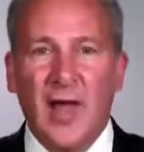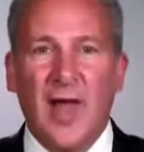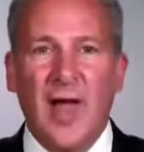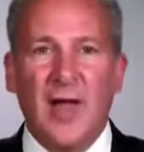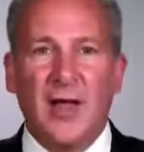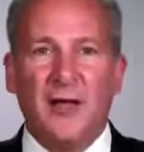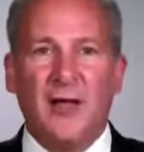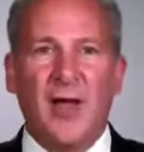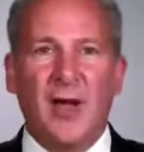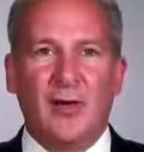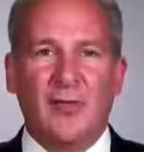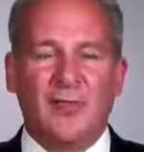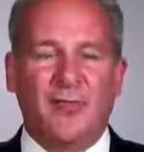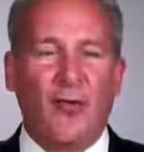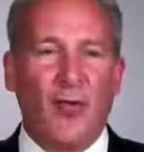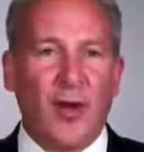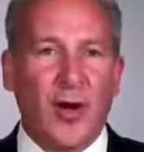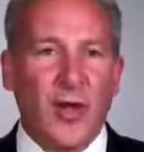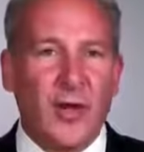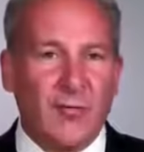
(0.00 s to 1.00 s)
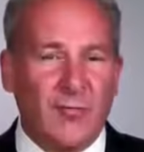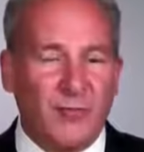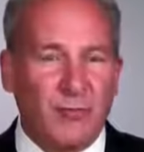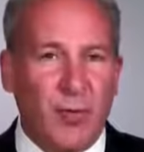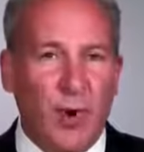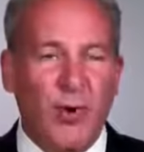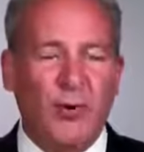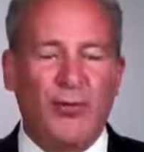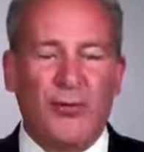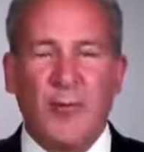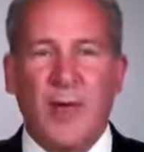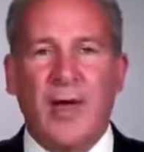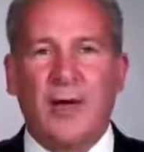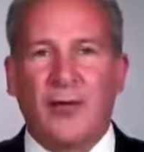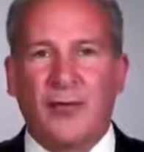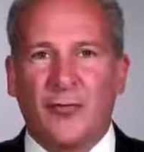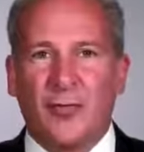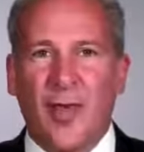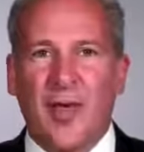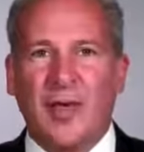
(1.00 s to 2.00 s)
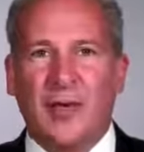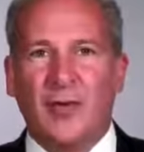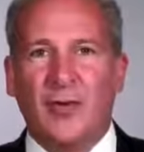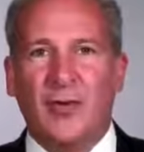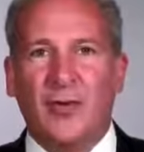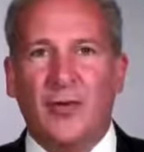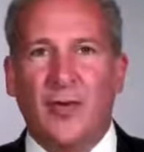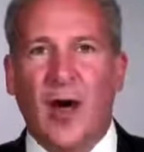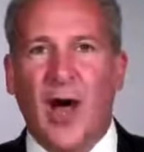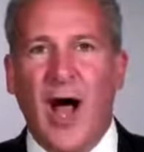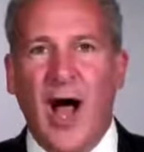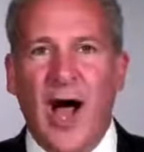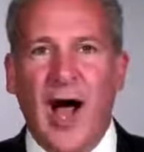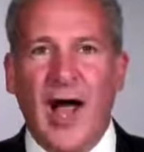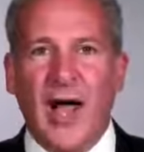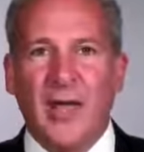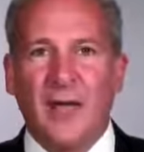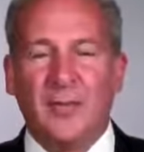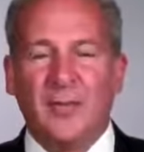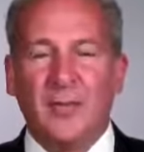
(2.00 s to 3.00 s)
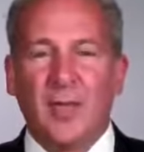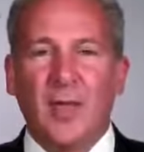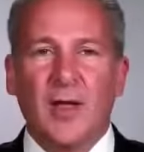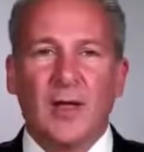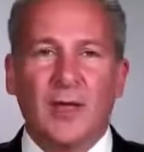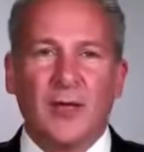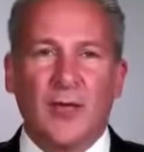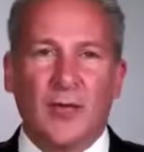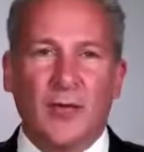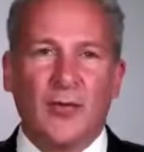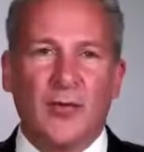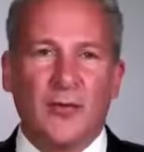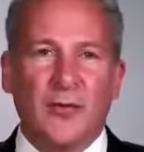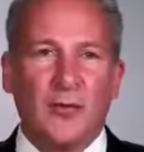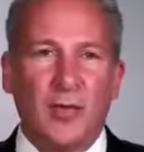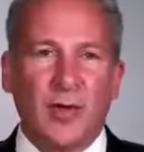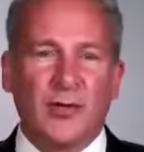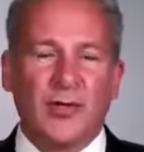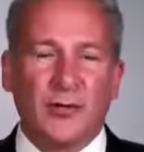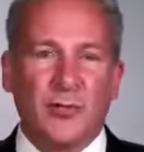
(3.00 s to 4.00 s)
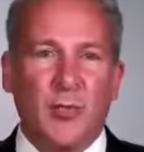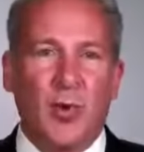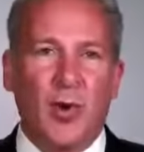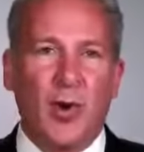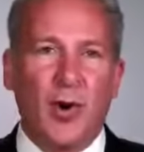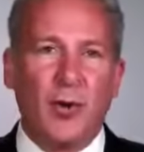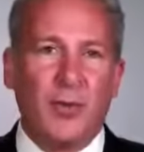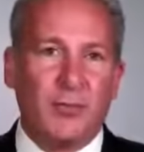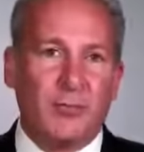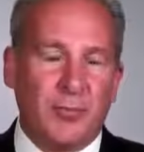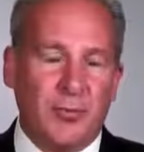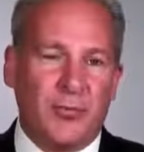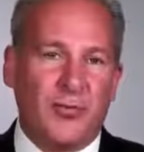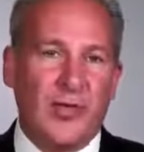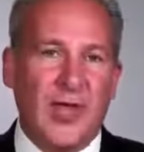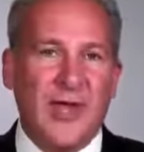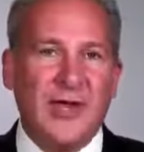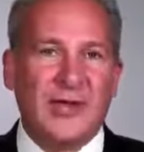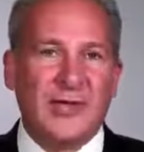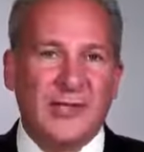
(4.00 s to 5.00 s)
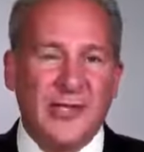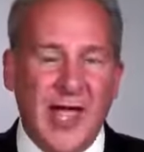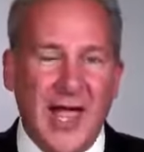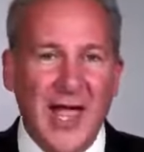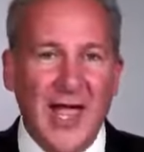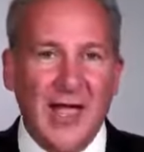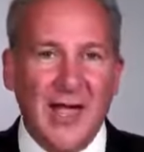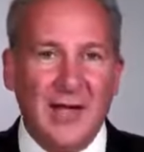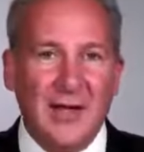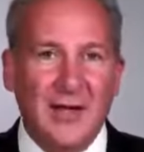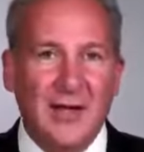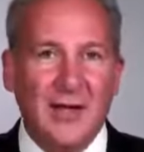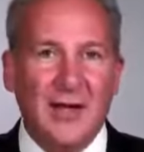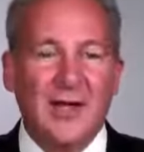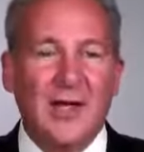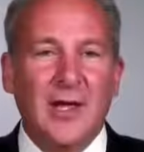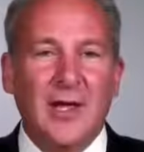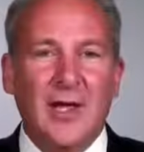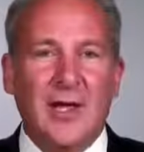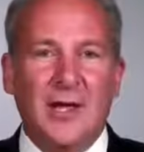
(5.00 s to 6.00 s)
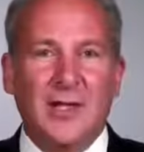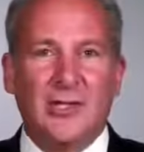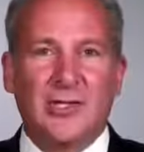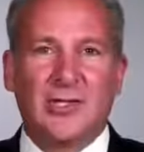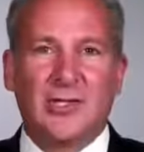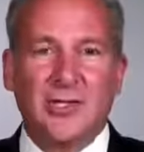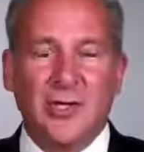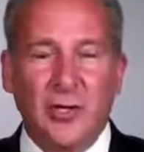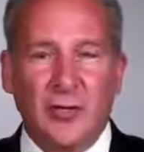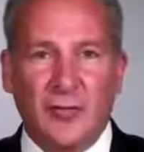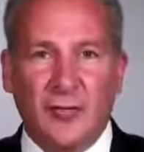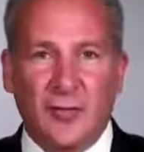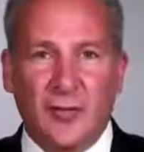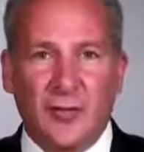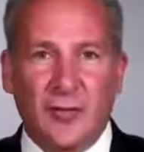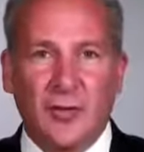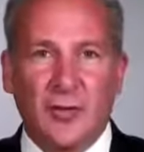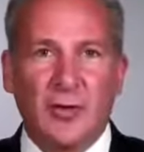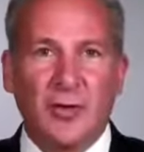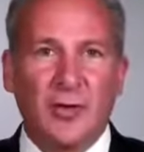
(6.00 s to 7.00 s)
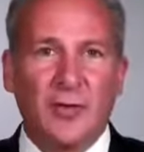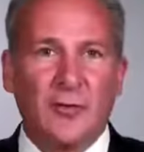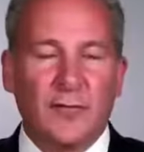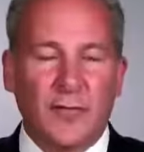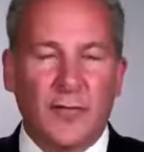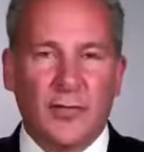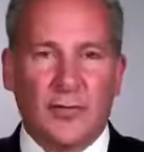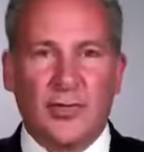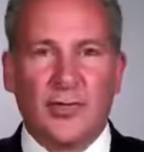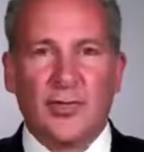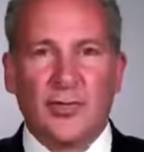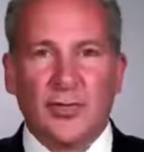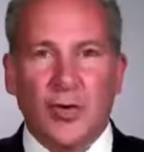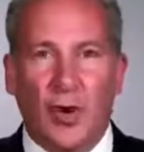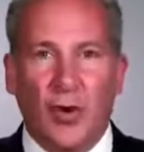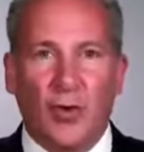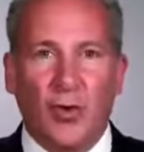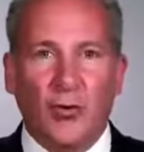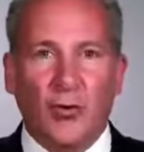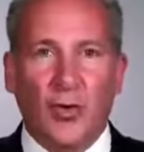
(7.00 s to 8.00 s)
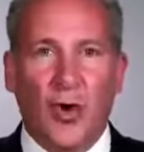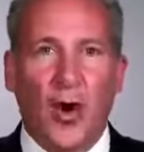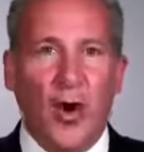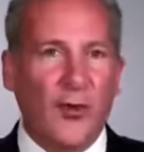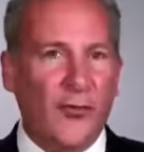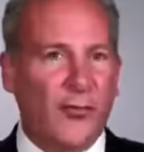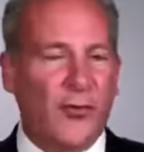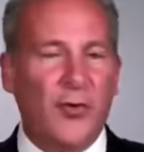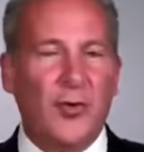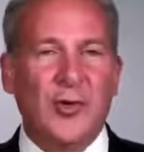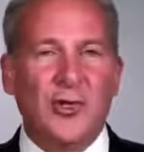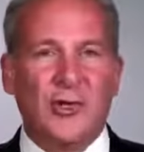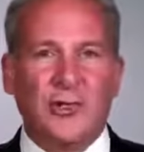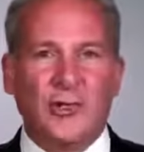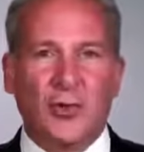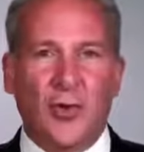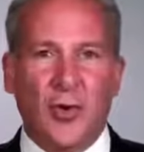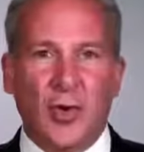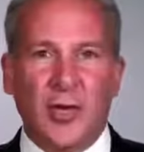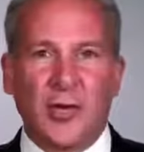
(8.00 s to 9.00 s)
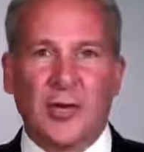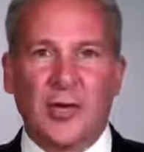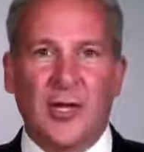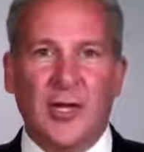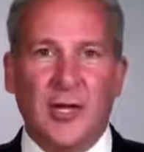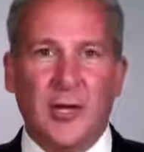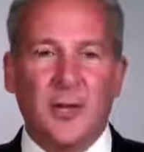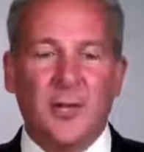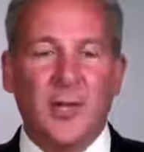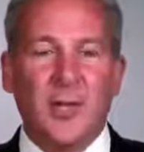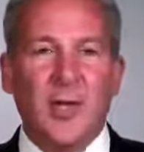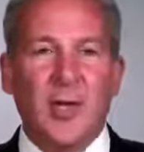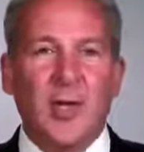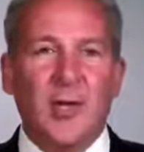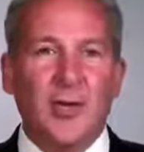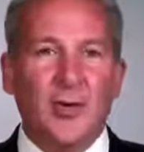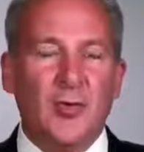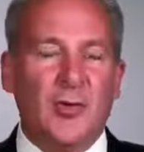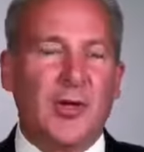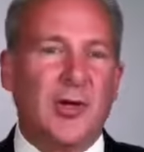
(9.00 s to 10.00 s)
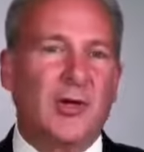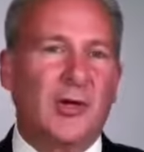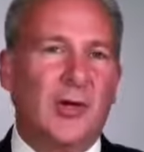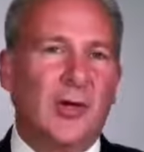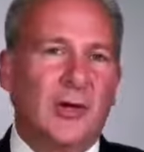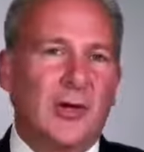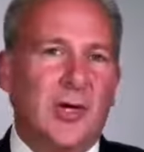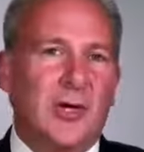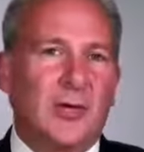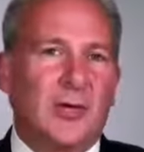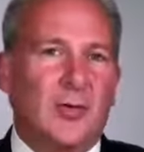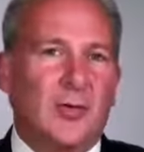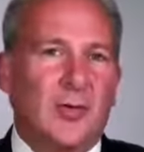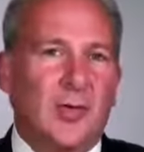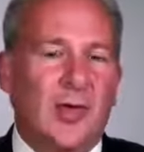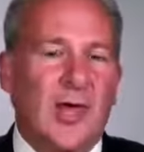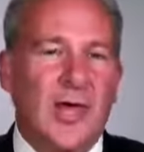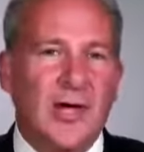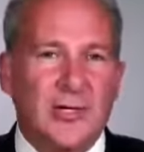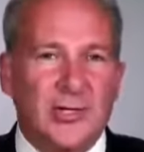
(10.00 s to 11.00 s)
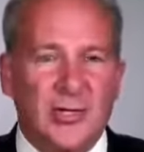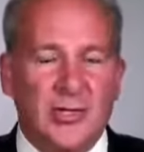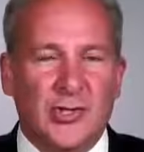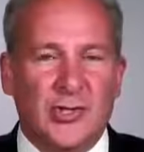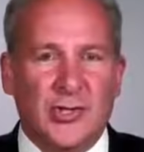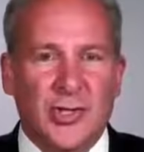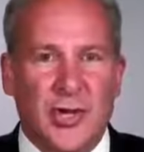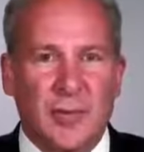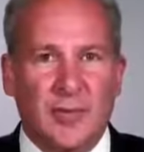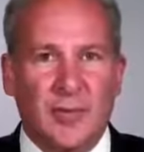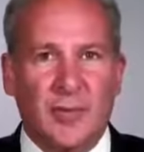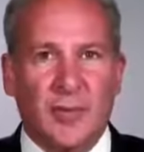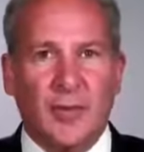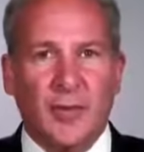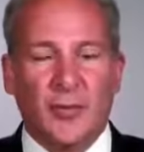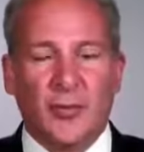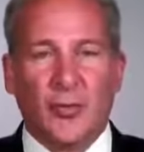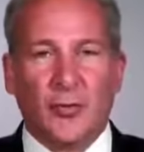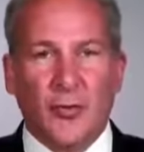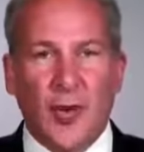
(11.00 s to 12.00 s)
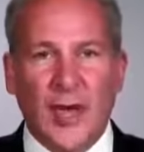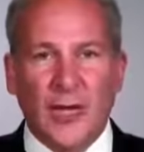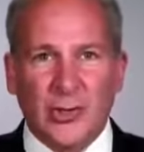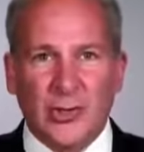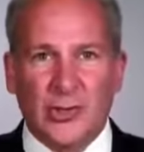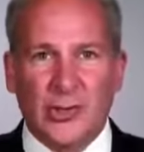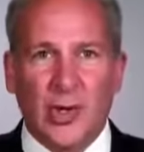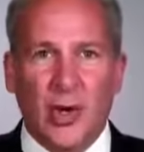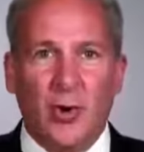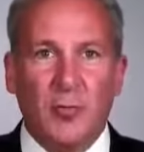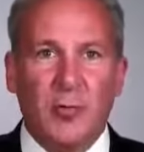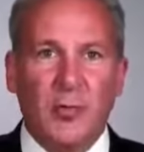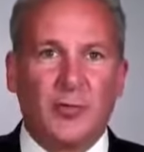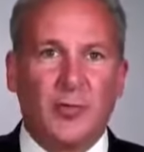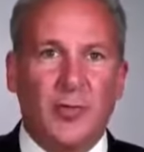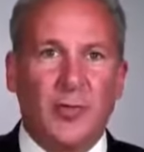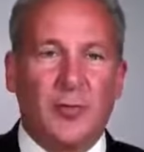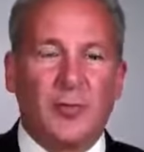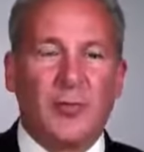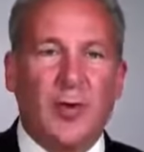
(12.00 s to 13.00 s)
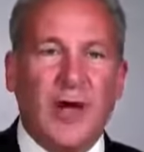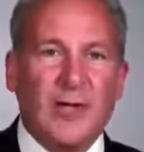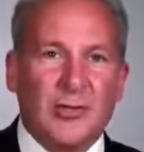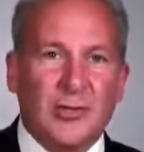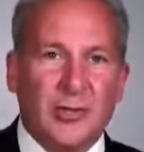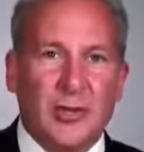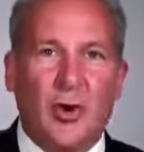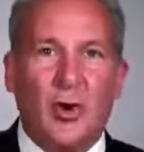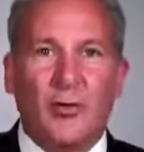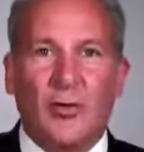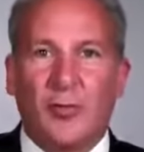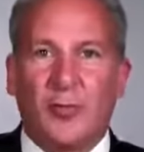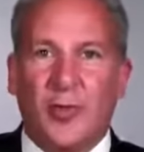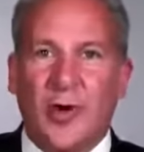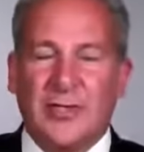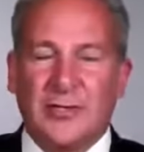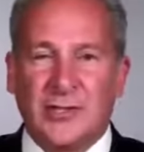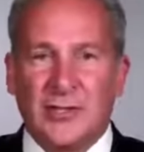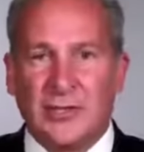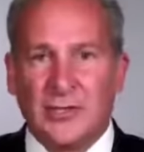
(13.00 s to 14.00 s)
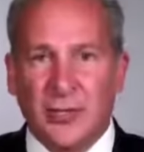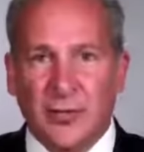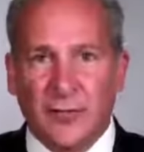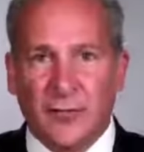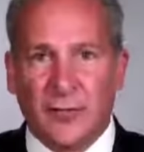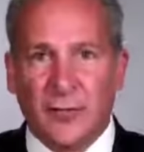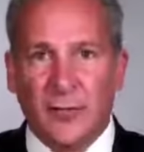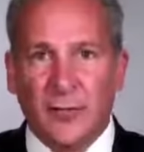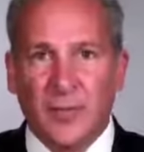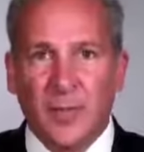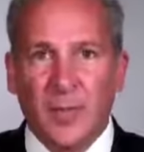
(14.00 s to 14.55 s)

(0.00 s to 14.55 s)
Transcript: And therefore, if both metals make a new high, there is much more percentage gain in silver versus gold. Also, historically, you can look at the relationship, the ratio between the price of gold and the price of silver.